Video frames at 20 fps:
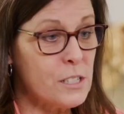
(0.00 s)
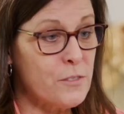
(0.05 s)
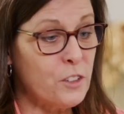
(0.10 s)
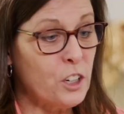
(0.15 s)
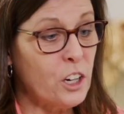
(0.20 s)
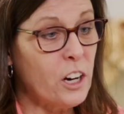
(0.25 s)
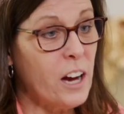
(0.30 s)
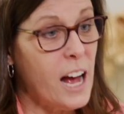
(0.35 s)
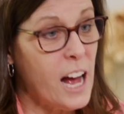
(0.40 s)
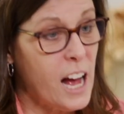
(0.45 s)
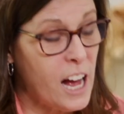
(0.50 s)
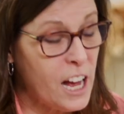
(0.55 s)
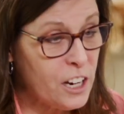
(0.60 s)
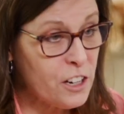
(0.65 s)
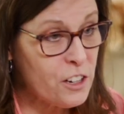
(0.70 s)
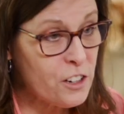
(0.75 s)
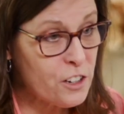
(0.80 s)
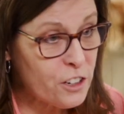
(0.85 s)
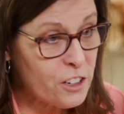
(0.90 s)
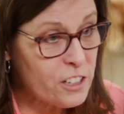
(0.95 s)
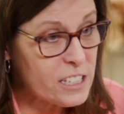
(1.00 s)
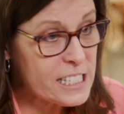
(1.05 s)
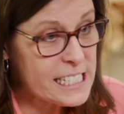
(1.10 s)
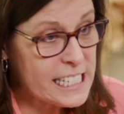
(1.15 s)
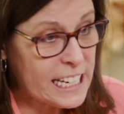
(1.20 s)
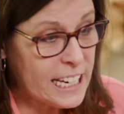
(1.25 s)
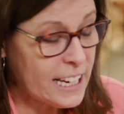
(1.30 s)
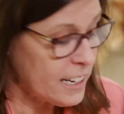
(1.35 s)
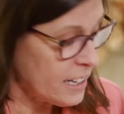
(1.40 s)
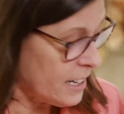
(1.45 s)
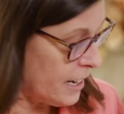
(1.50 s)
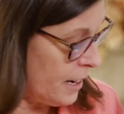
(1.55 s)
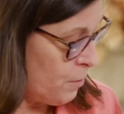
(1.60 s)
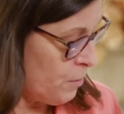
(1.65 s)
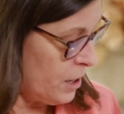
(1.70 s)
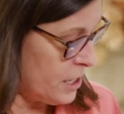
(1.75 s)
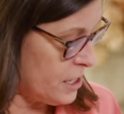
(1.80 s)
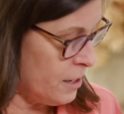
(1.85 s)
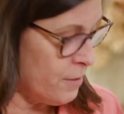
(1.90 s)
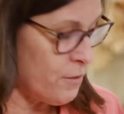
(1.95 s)
for understanding.
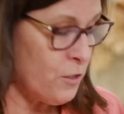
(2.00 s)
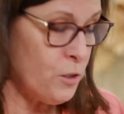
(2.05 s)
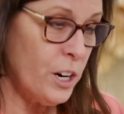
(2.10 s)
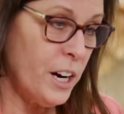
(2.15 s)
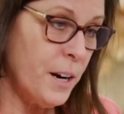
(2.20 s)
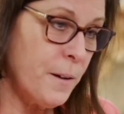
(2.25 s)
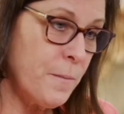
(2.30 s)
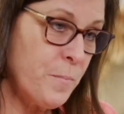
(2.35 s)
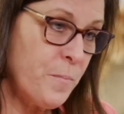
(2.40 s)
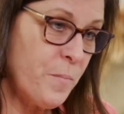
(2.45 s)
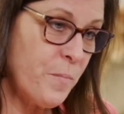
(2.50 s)
What's it for?